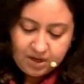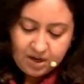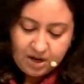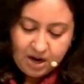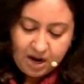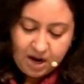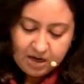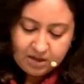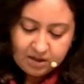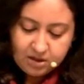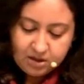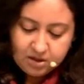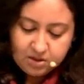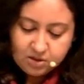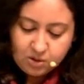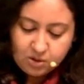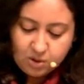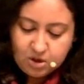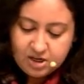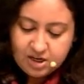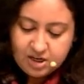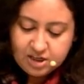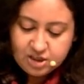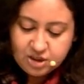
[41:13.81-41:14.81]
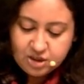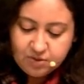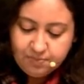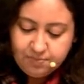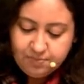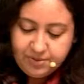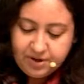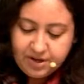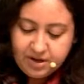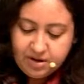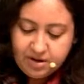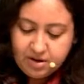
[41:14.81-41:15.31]
and consolidation
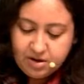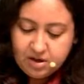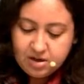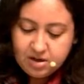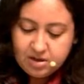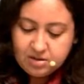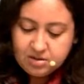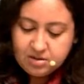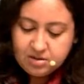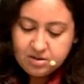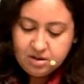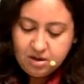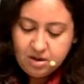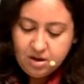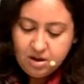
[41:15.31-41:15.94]
period is